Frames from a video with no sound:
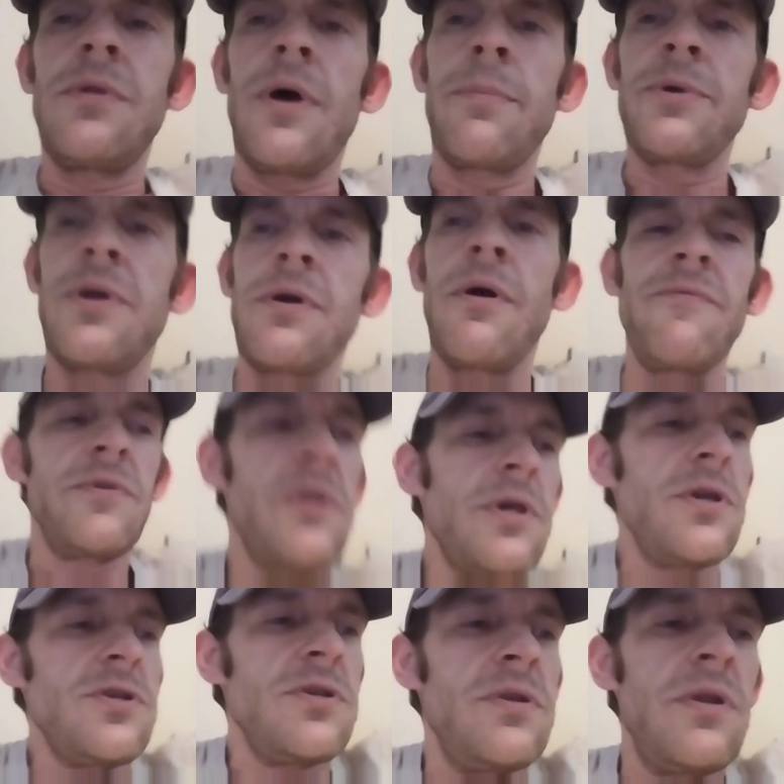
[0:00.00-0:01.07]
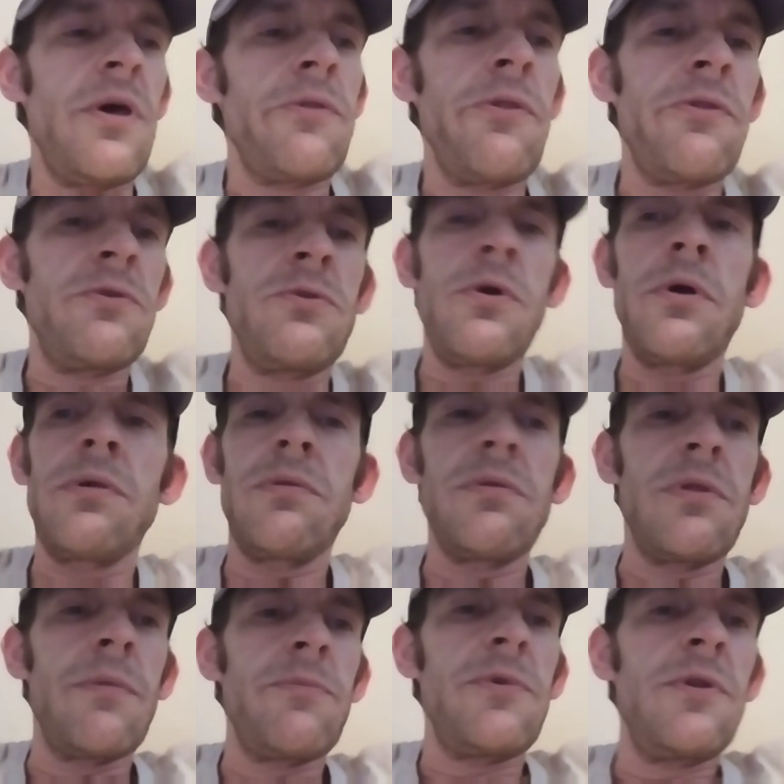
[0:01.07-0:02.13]
topic of conversation other than drugs or
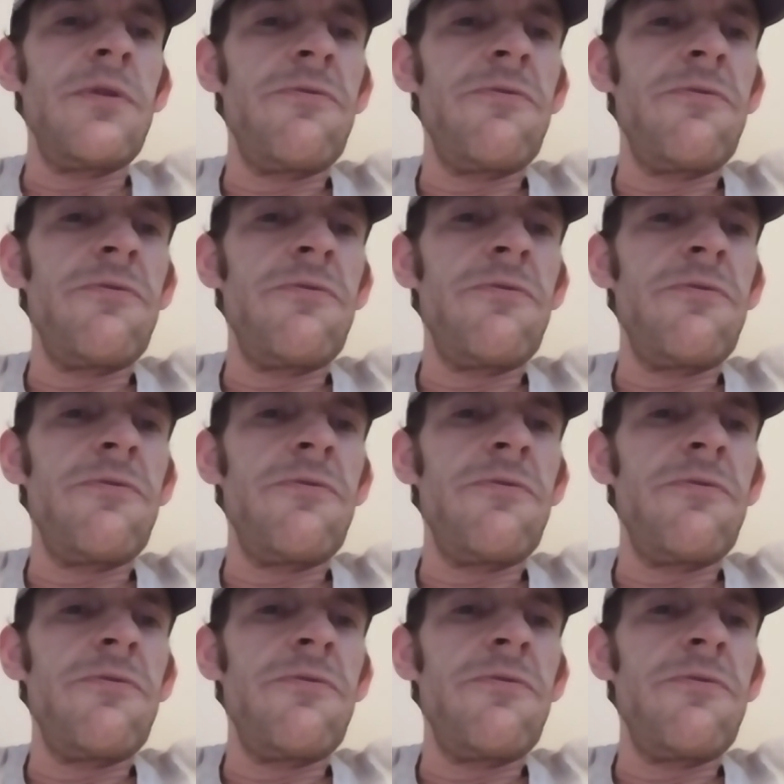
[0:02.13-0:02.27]
something.